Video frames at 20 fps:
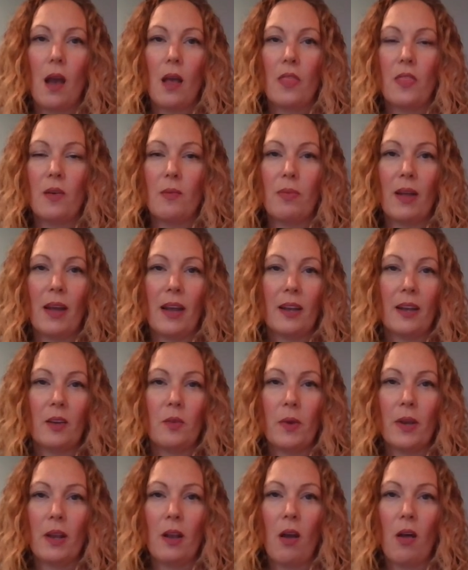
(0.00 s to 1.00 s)
The black and
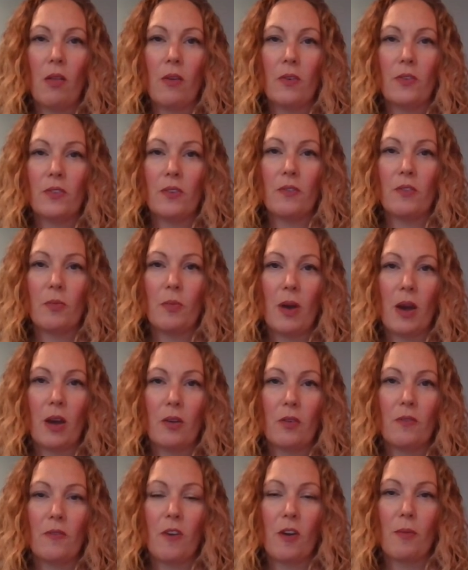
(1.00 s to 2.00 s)
white colors of the
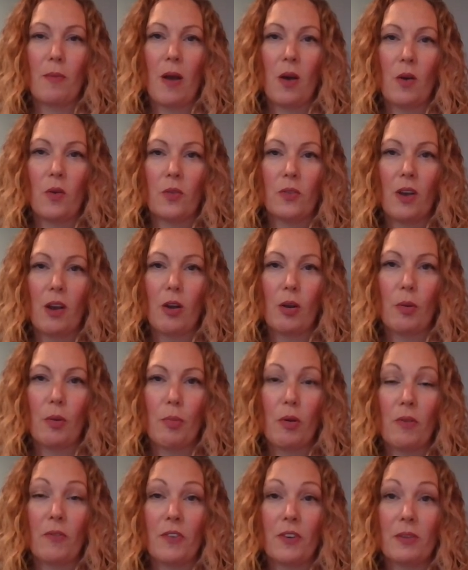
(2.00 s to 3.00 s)
modern farmhouse are a
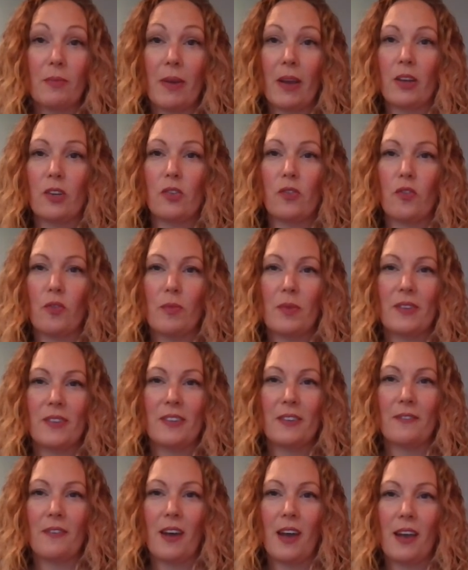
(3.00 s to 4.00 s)
perfect match for
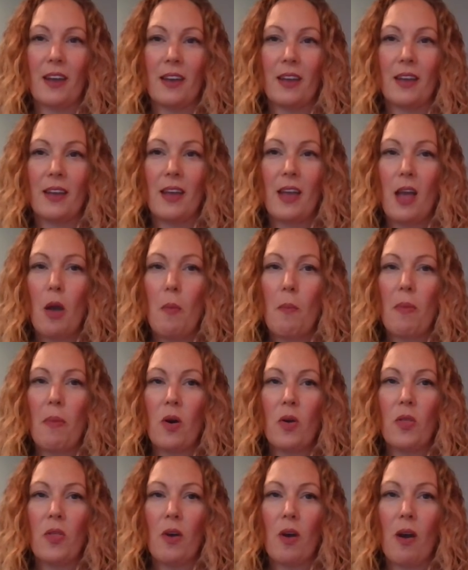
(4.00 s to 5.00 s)
Mystify.
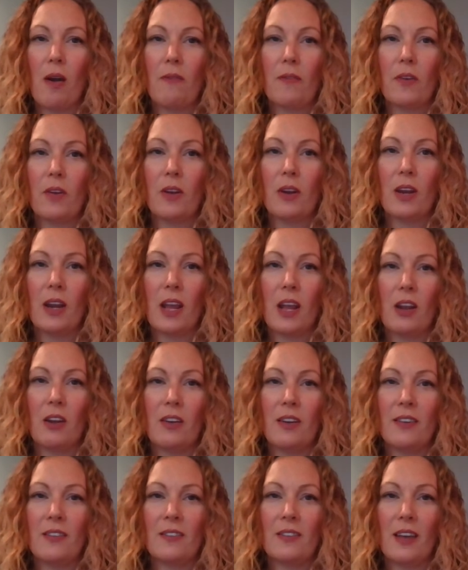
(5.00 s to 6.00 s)
Both offer an
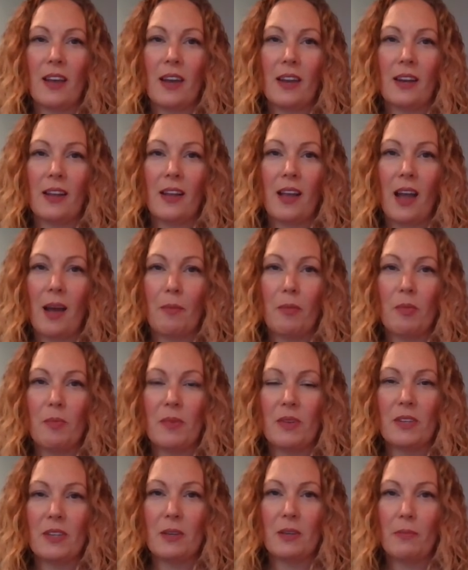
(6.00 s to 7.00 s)
airy design
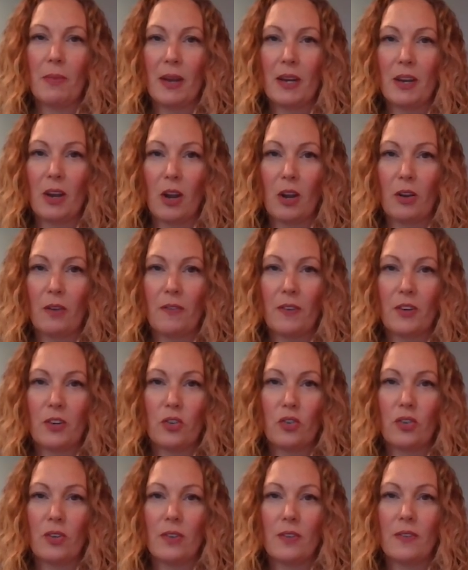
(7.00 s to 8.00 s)
complemented by dark
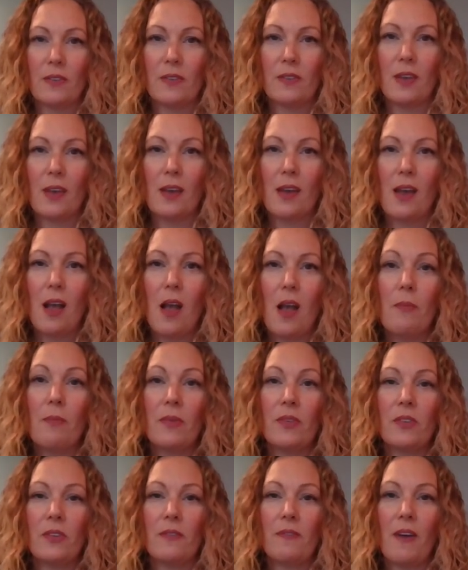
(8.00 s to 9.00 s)
finishes.
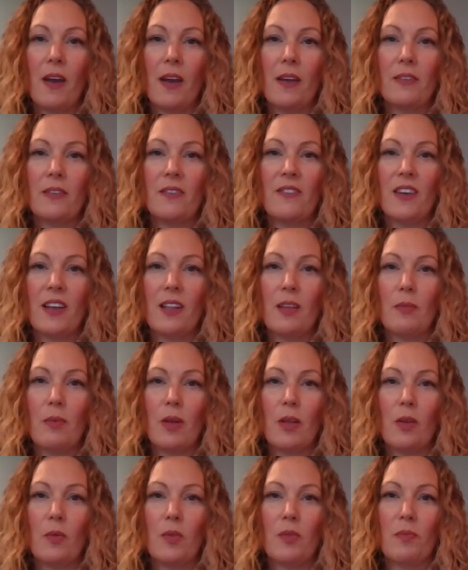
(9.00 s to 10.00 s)
Mystify is
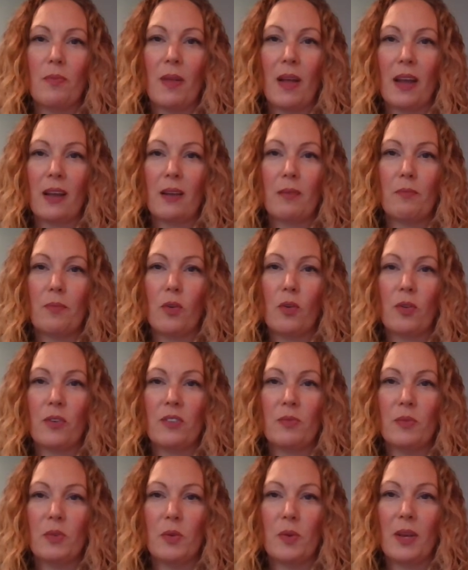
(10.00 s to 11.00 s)
available with black
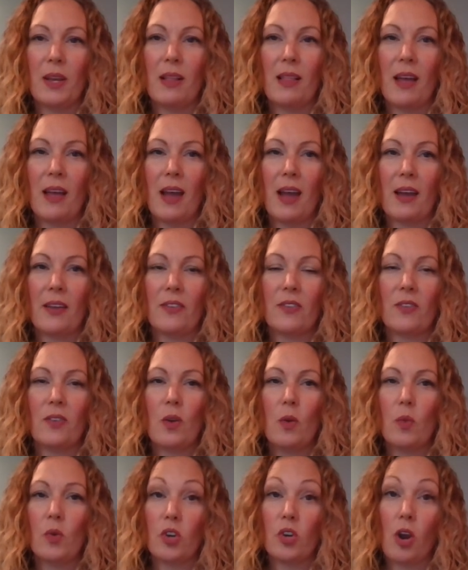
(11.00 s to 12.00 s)
grills between glass,
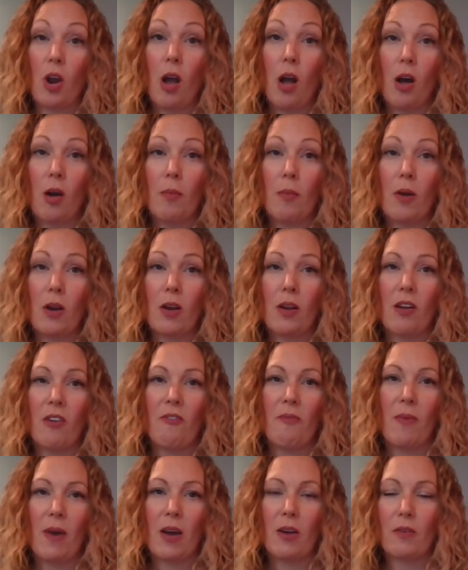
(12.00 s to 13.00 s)
which are hallmark
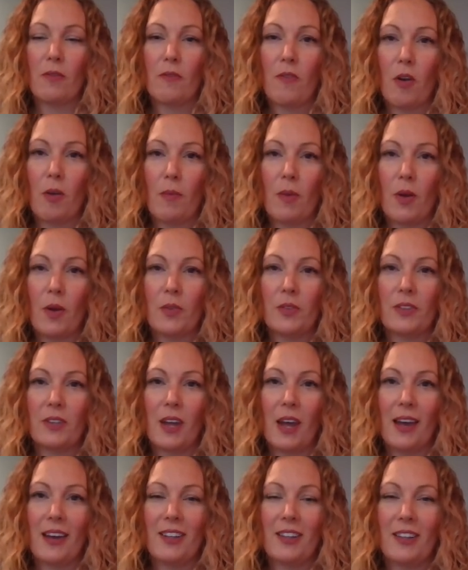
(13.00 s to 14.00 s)
of modern farmhouse
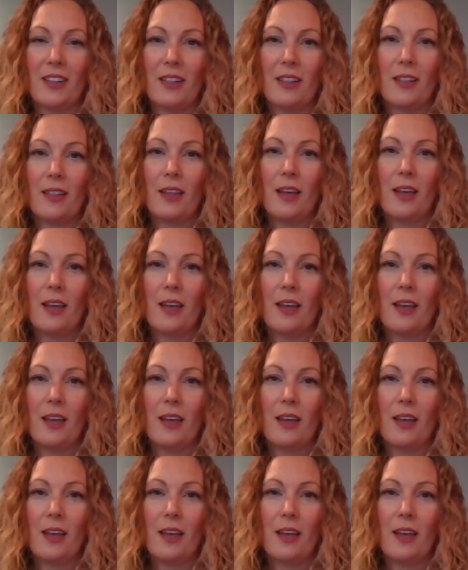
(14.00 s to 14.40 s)
style.